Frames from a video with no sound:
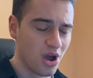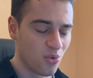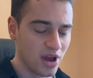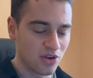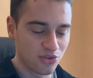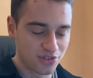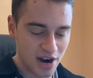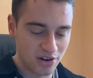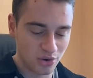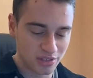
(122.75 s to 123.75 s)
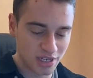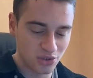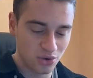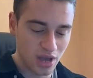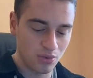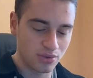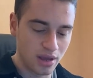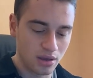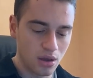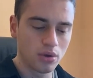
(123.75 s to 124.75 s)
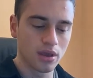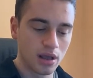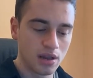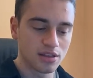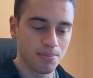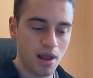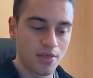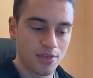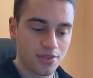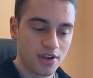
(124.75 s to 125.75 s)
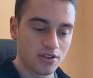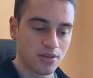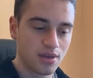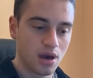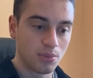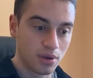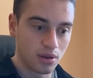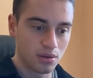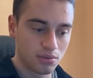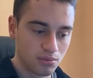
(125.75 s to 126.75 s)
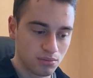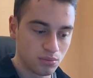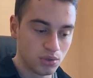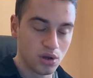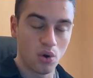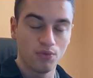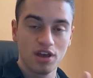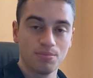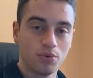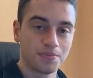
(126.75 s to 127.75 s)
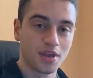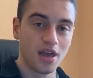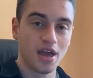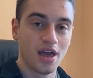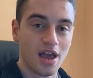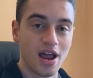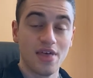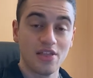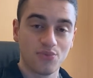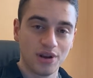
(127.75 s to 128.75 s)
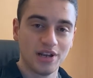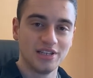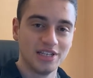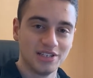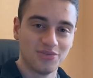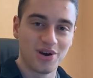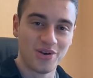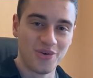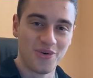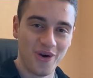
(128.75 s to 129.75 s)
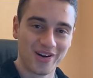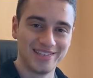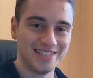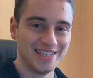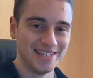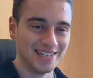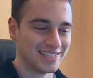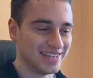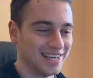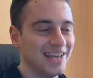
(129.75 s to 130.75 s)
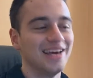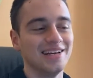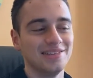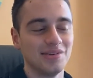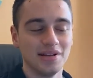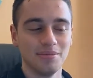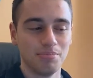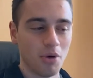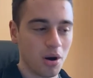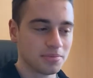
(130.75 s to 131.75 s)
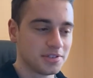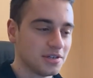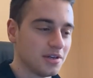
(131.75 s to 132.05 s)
I actually started on TikTok, I was like, okay, let's apply the things that we know on Facebook. And that really didn't work, didn't it? It really bumped.